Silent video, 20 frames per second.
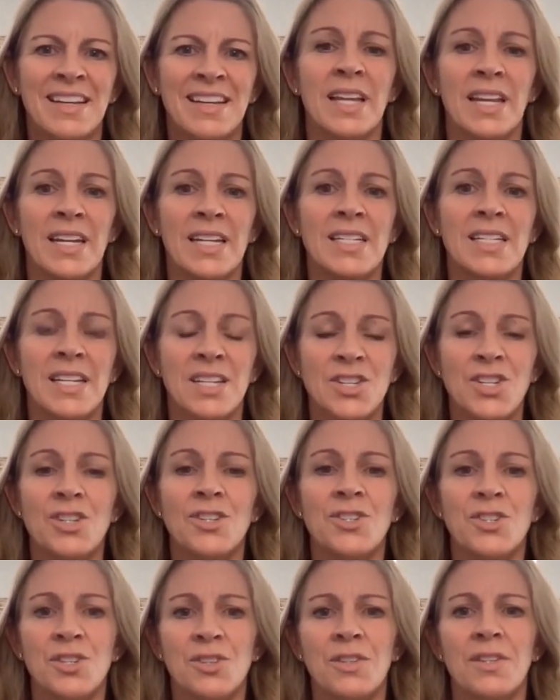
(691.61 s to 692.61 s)
In
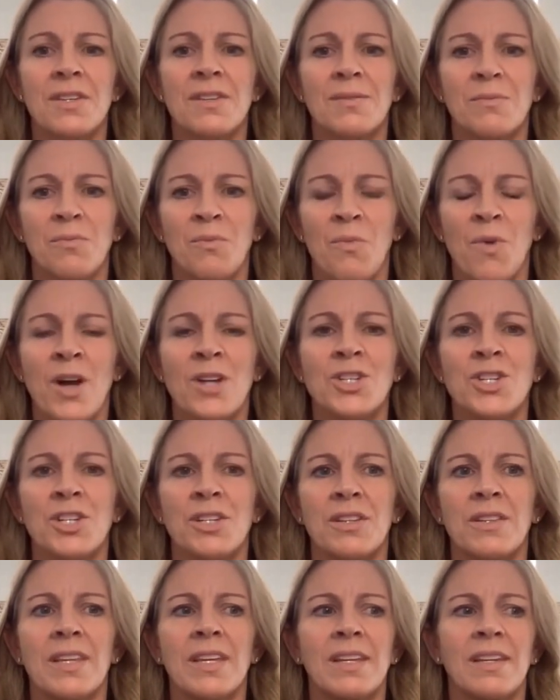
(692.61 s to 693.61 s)
addition to the
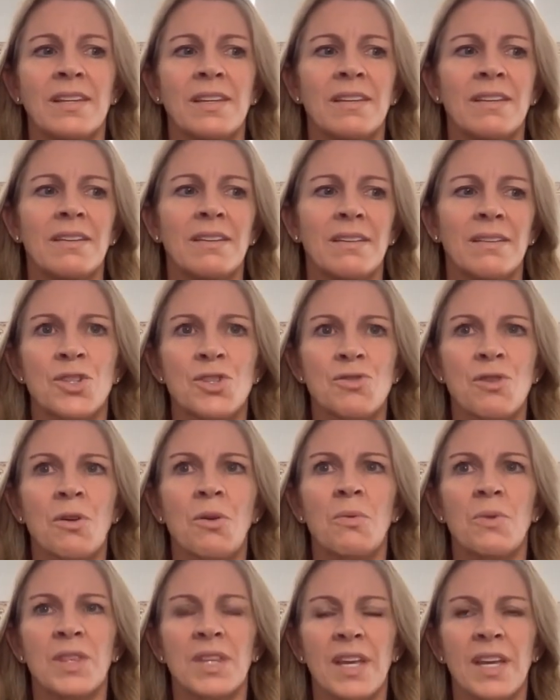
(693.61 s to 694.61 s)
watching the the
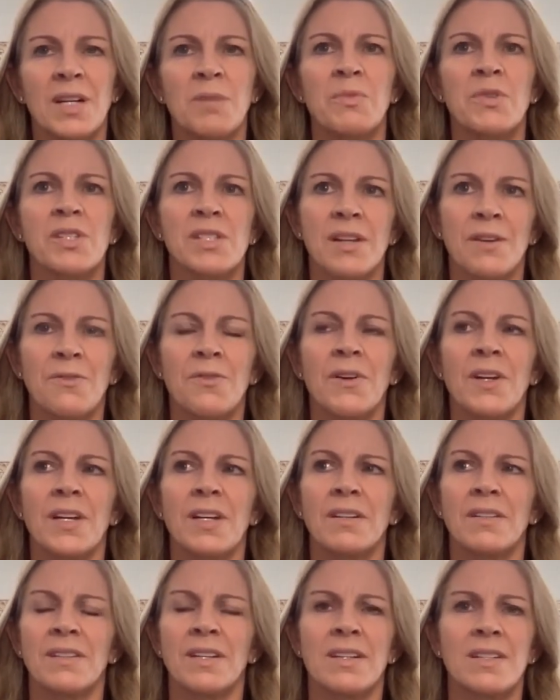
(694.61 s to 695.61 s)
struggle with the animal suffering,
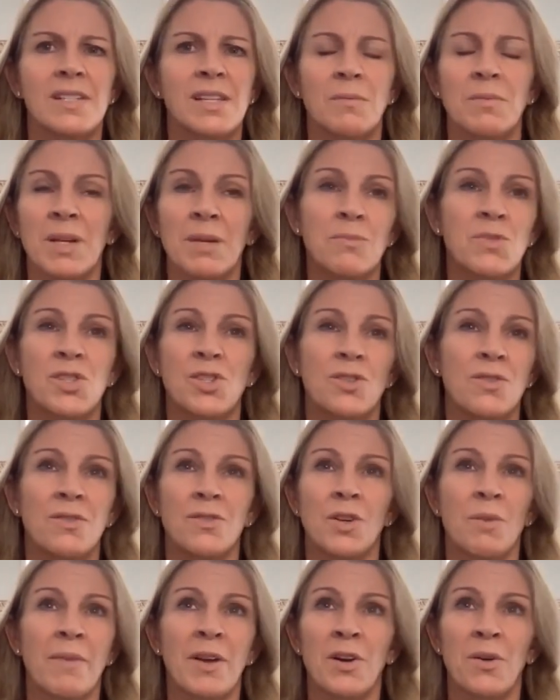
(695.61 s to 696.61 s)
and sometimes
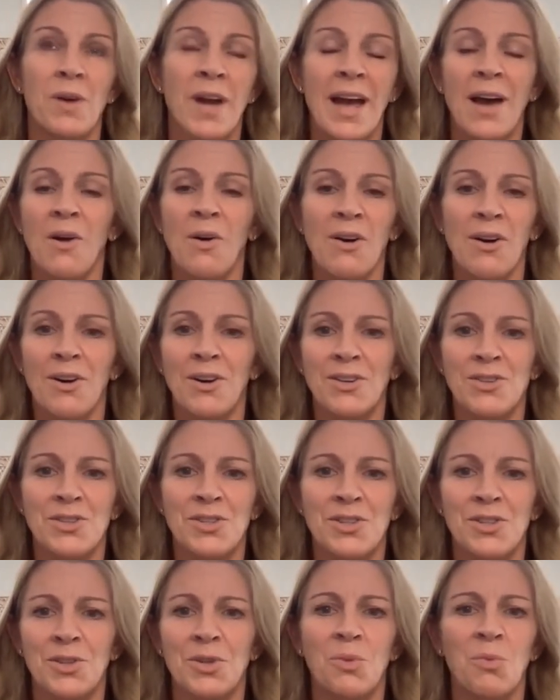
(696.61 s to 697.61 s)
no matter how hard
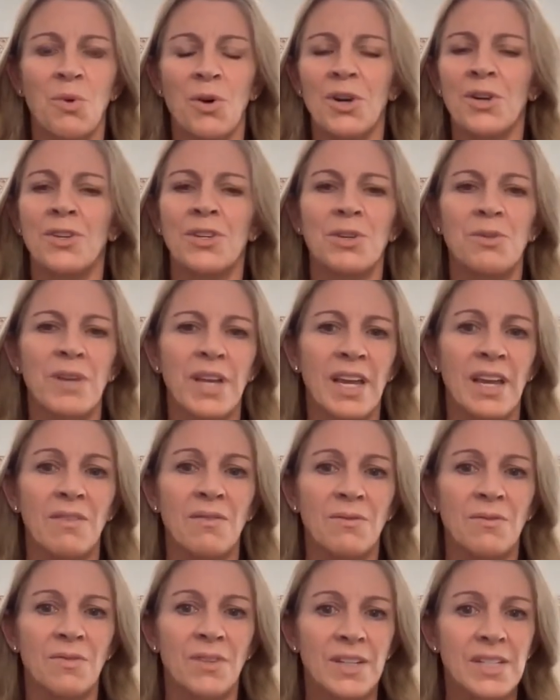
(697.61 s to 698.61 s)
you work, you can't
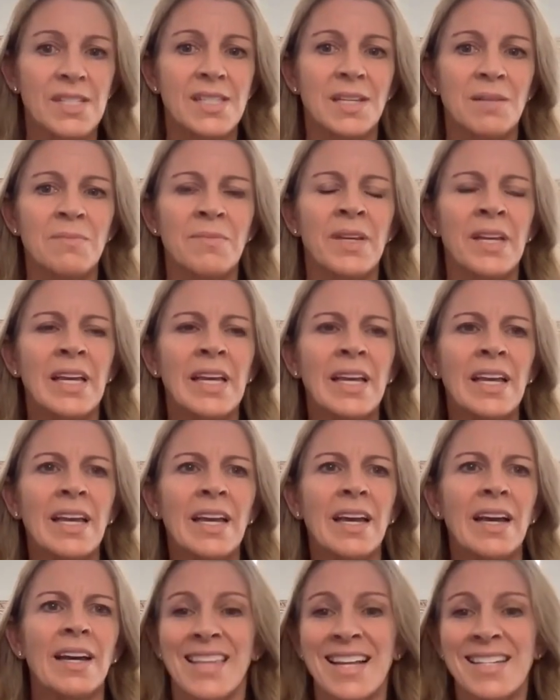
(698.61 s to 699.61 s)
fix them.
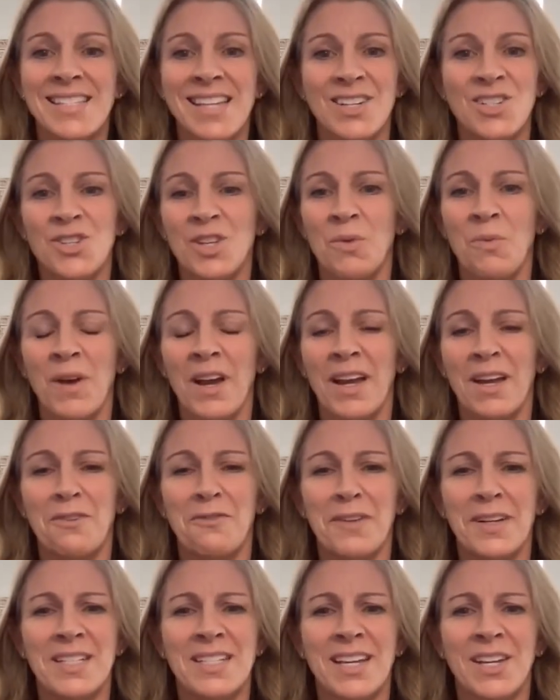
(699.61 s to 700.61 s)
Yeah. That's actually why I
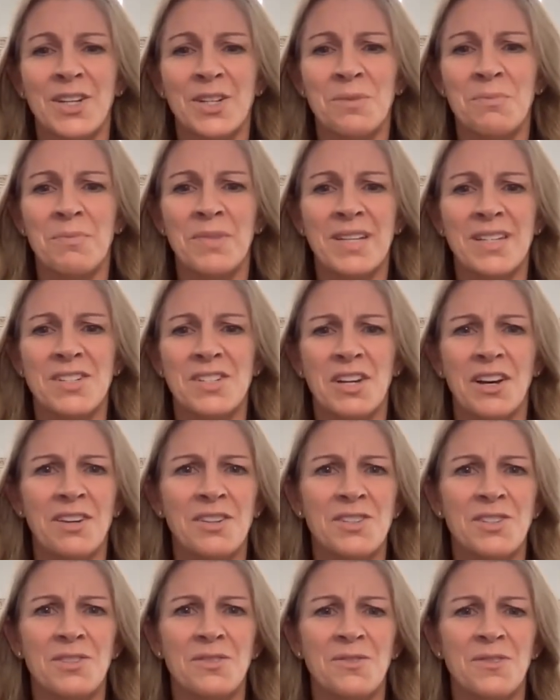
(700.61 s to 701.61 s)
felt I couldn't be a
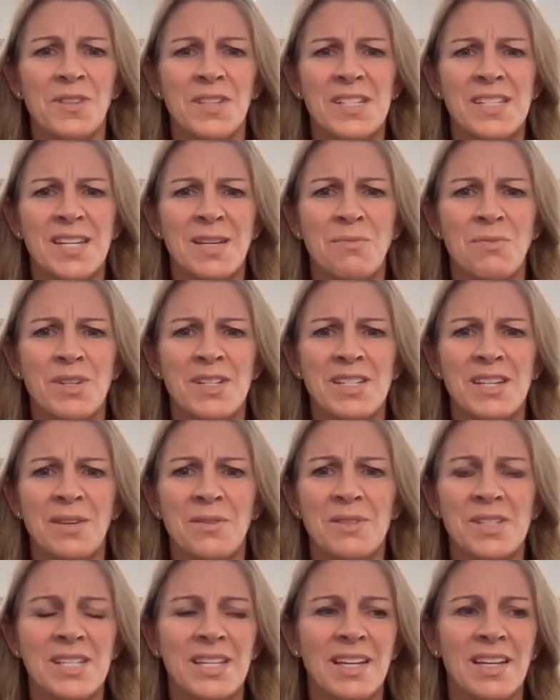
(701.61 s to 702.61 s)
doctor for the same reason. I
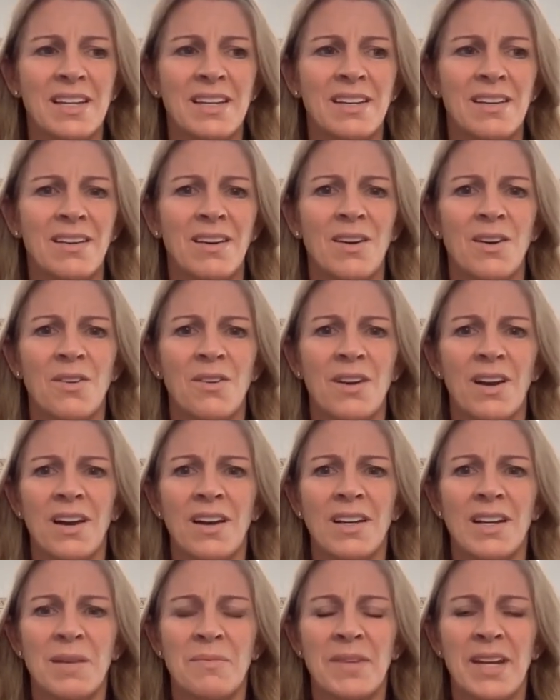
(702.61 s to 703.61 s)
was like, oh
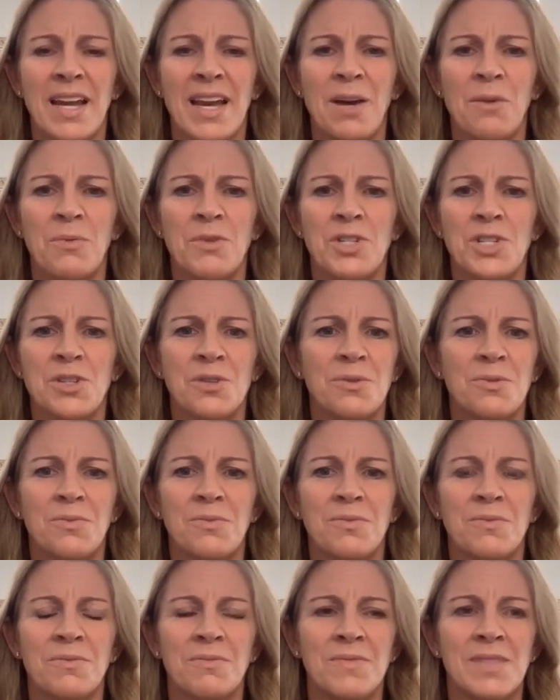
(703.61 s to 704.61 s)
God, I mean, how would you
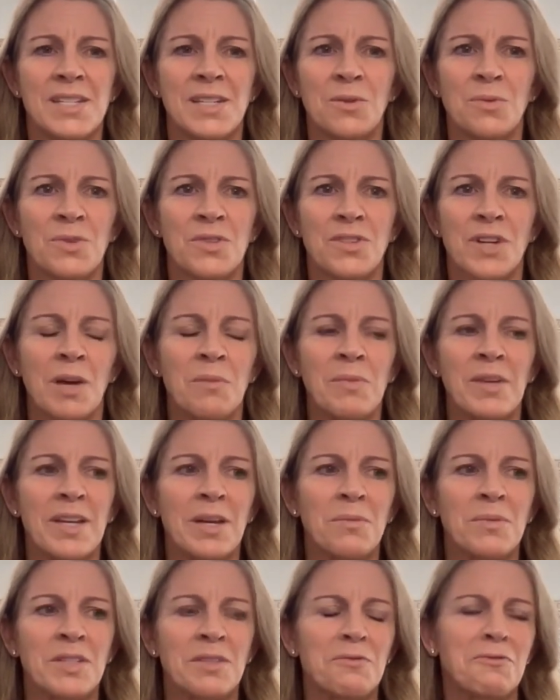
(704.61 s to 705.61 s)
deal with not being
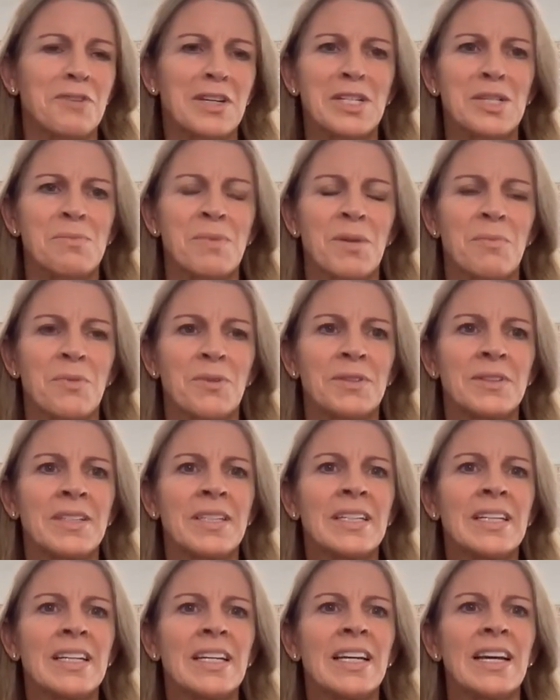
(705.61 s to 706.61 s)
able to fix people?
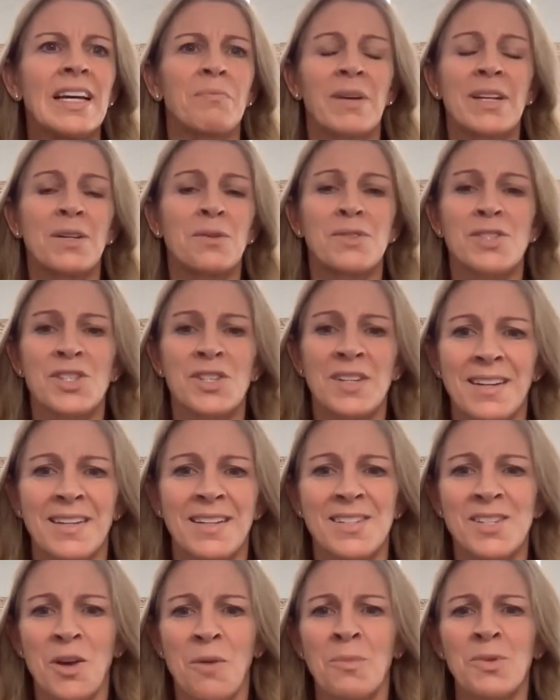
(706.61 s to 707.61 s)
But it was
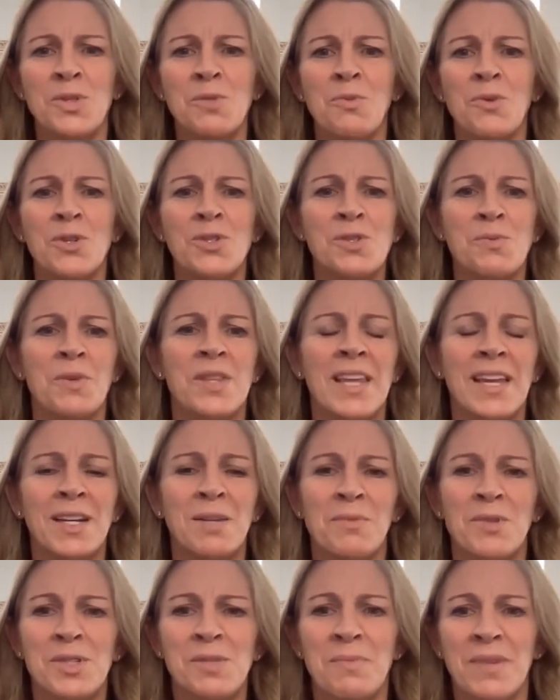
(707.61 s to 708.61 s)
it's almost worse with
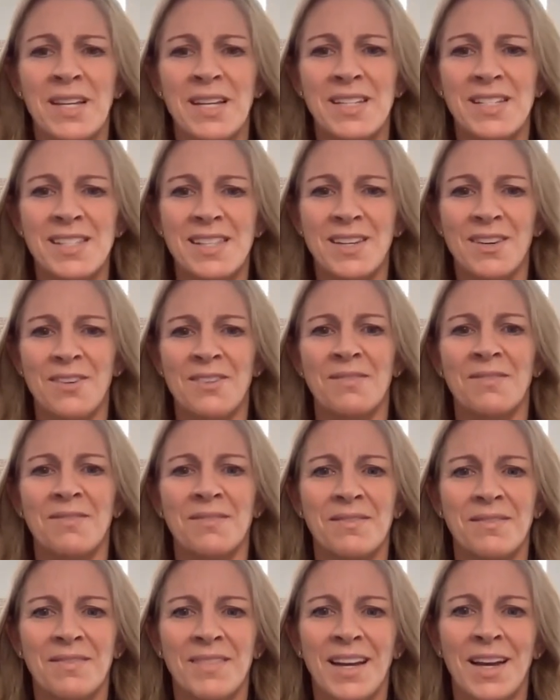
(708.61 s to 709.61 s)
animals because they're
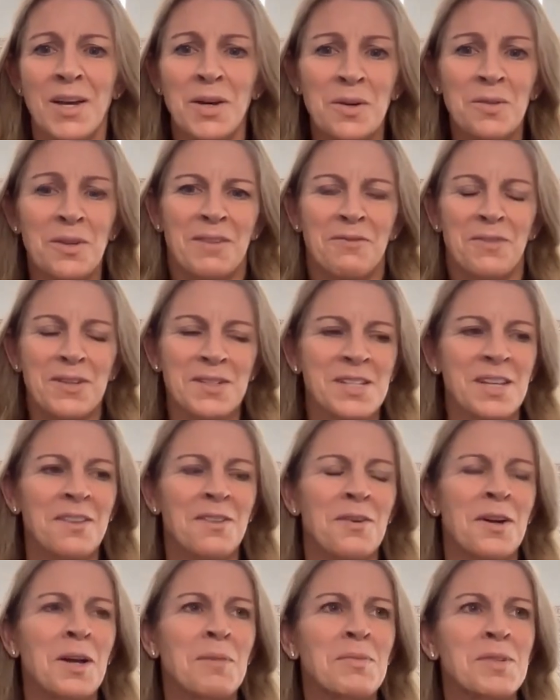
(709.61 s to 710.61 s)
it feels like
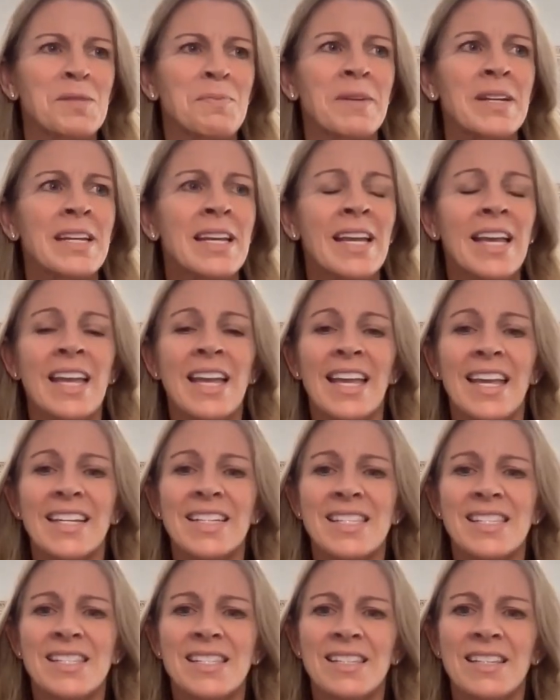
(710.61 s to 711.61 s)
they're helpless but
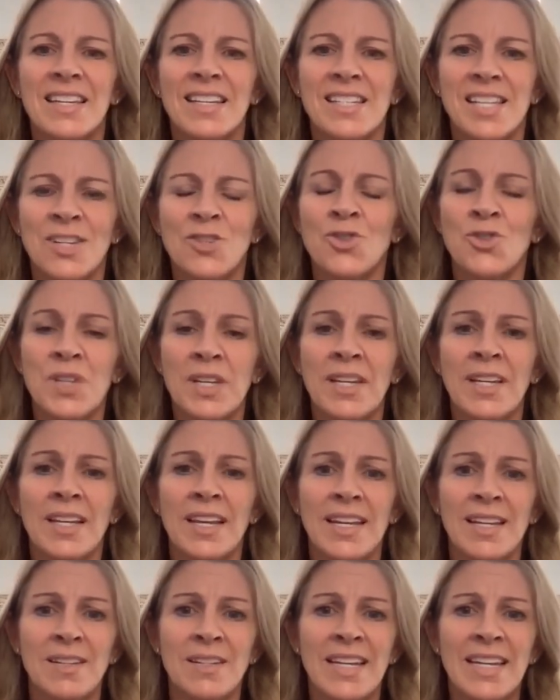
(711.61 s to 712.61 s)
it's it's interesting
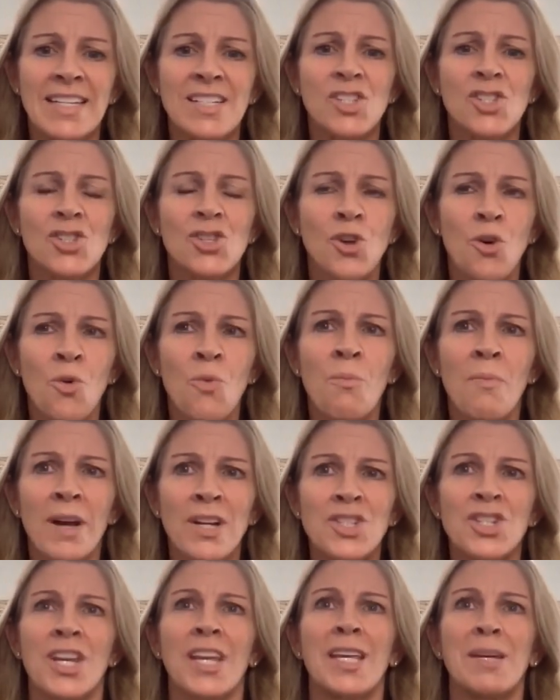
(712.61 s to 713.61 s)
it is so
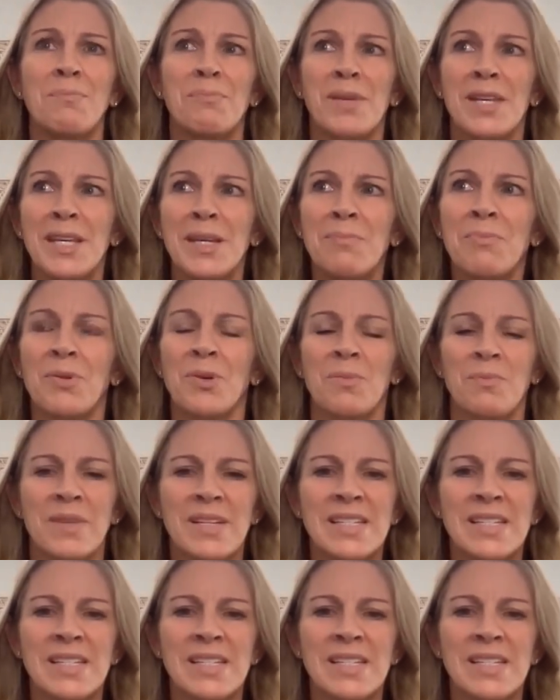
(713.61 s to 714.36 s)
much a people